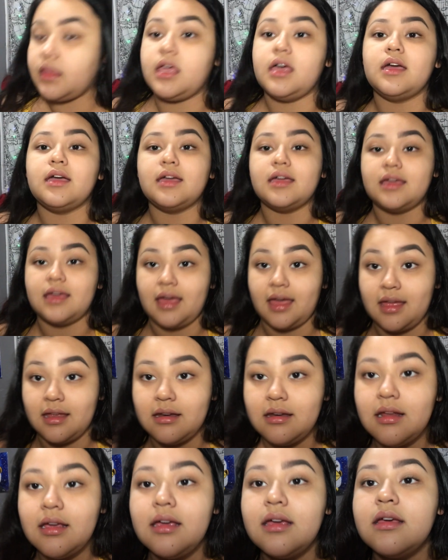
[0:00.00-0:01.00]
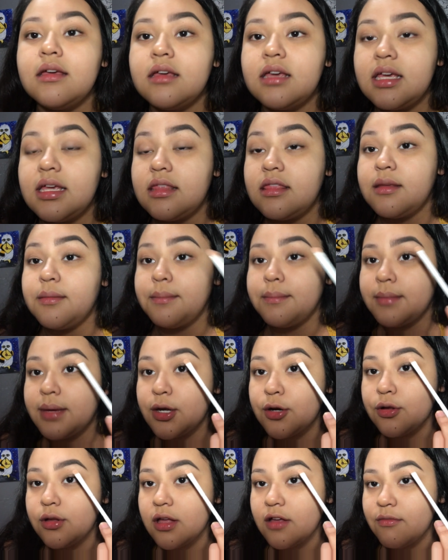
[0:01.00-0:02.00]
again in the
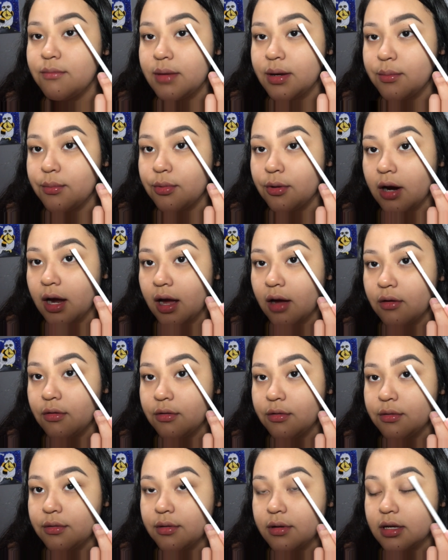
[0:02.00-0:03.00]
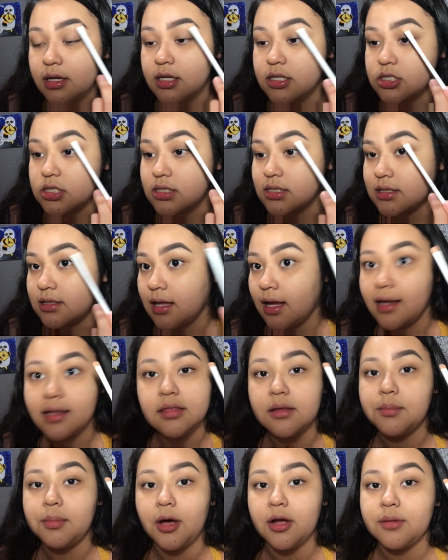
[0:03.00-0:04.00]
middle of my brow and just
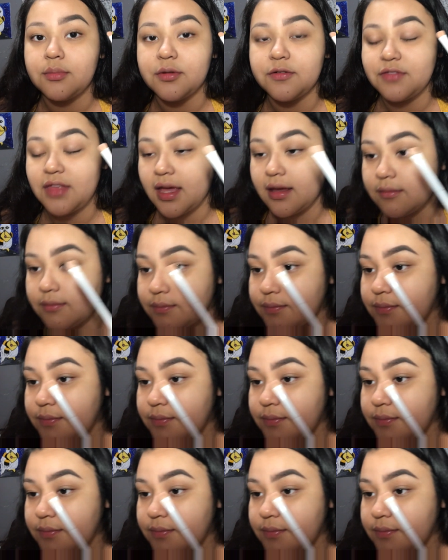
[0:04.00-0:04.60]
line the bottom of that.